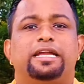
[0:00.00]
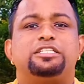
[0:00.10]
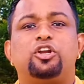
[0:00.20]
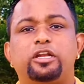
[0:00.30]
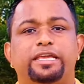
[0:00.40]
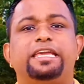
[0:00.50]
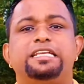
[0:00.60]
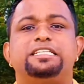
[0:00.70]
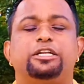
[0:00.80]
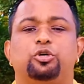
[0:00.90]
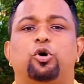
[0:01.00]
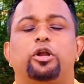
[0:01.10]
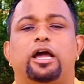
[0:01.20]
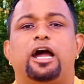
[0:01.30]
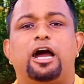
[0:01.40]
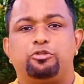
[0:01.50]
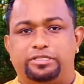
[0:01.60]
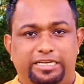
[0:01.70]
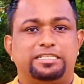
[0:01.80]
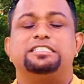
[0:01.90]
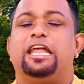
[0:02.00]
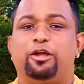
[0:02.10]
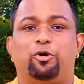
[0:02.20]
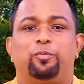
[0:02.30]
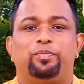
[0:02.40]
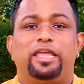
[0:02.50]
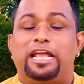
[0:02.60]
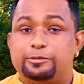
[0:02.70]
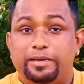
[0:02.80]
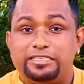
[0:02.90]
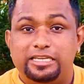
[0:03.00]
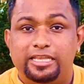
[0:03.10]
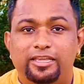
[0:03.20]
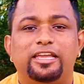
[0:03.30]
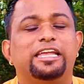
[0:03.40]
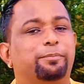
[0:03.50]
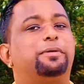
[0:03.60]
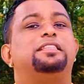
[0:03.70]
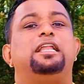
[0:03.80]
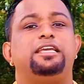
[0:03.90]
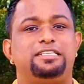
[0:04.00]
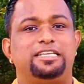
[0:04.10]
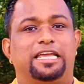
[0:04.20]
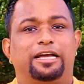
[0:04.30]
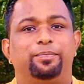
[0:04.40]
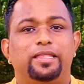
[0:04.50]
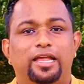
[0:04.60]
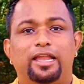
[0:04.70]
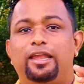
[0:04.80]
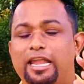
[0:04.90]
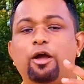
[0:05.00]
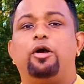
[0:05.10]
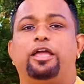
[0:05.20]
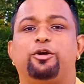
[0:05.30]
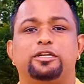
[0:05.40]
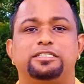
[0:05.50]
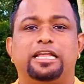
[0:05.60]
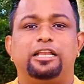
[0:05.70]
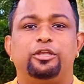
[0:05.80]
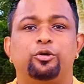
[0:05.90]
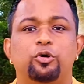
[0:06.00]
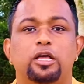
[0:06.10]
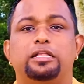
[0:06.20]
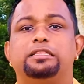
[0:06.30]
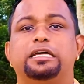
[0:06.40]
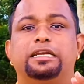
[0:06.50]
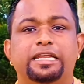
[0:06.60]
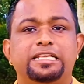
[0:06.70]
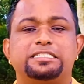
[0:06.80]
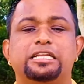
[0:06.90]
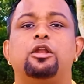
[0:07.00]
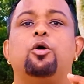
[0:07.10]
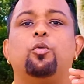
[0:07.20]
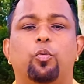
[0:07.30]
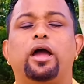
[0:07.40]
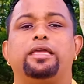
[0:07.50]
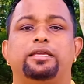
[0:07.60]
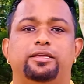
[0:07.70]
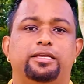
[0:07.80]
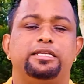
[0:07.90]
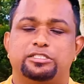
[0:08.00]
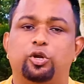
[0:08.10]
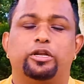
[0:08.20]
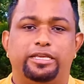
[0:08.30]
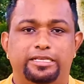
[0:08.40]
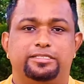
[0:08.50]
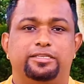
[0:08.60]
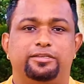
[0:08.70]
It's not easy to own a house in a Selangor, especially in Petaling Jaya. Now I'm gonna tell you the reason why it's not easy.